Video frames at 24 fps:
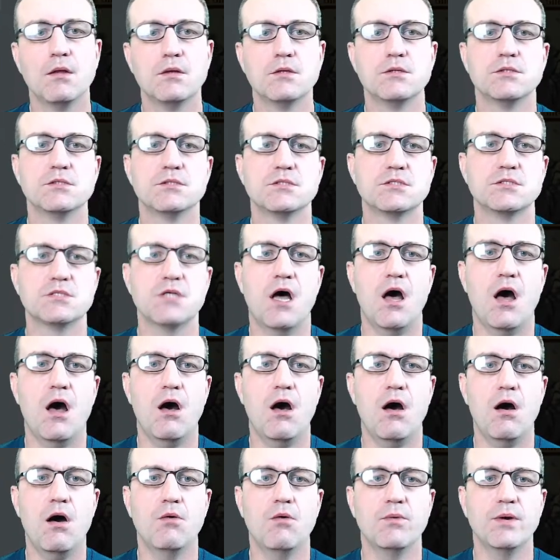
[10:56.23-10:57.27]

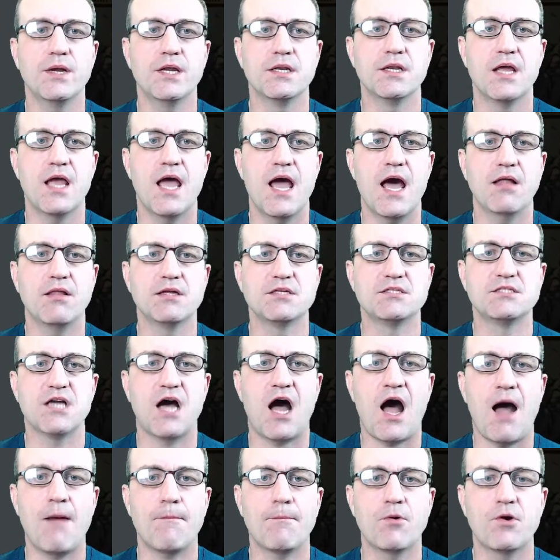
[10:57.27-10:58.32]
Sweet.
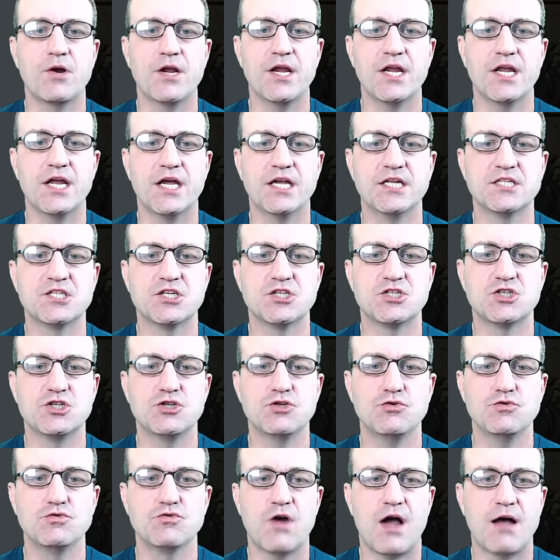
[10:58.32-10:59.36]
Eladamri, it's a
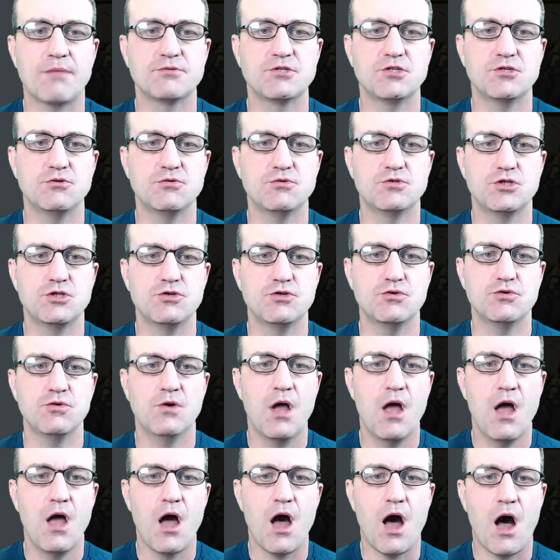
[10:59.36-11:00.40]
2-drop 2/2.
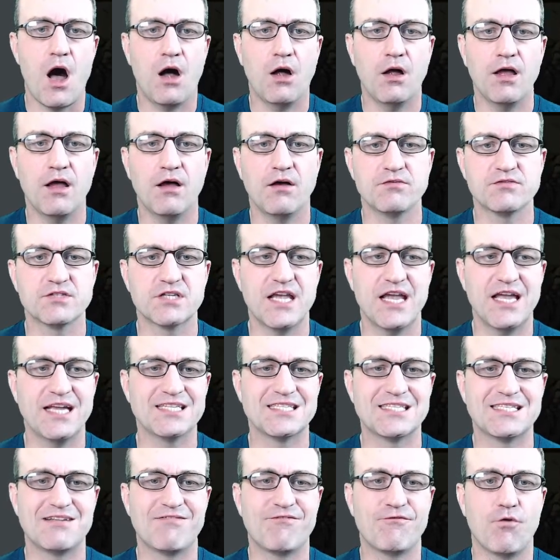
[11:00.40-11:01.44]
All elves gain
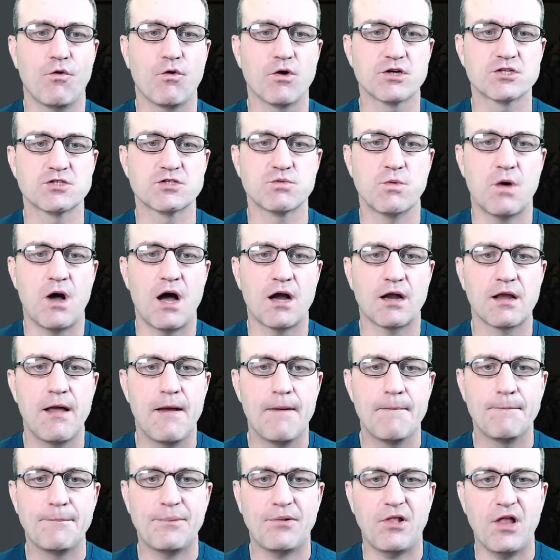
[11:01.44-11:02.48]
Forest Walk.
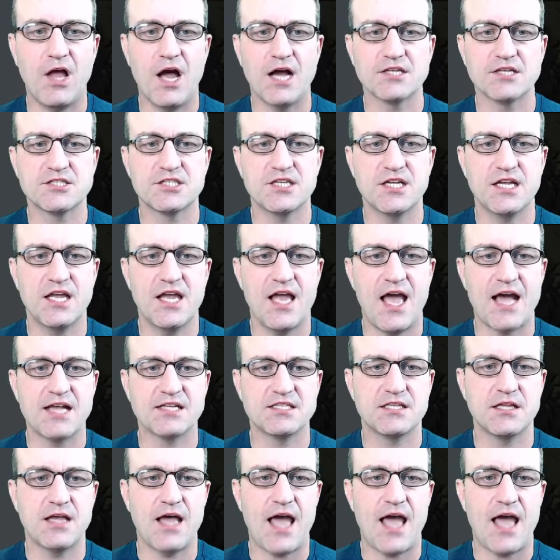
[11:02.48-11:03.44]
Plus, it has the